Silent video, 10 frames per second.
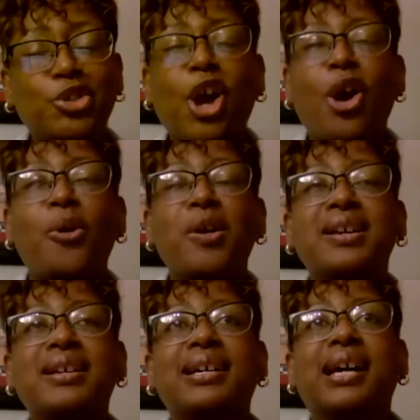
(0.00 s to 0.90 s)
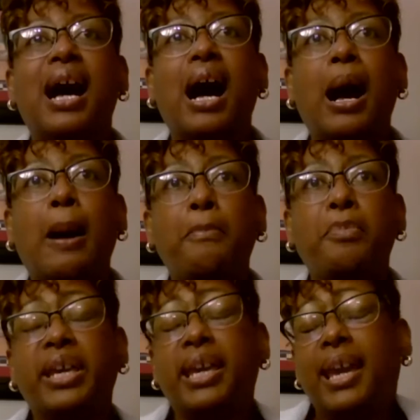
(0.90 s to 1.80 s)
So, um,
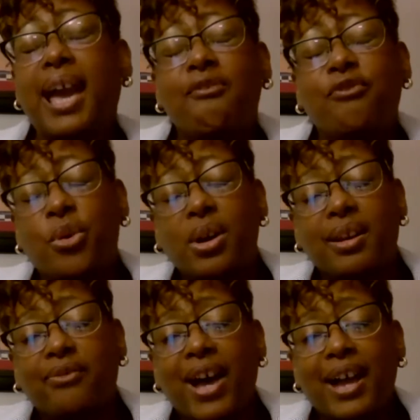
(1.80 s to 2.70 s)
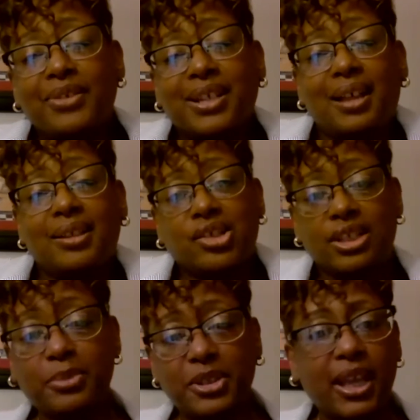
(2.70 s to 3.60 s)
but he got four out of five
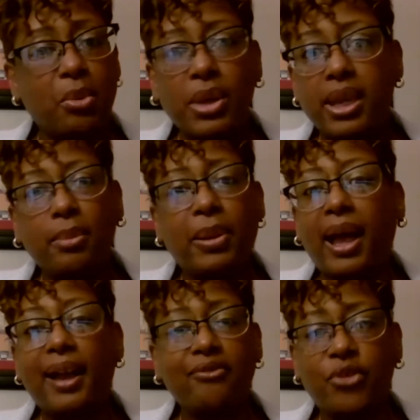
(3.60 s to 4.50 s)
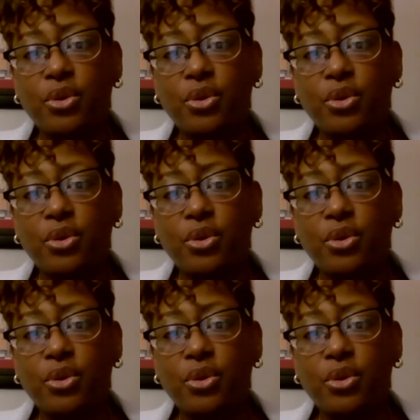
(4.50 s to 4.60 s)
scholarships that we applied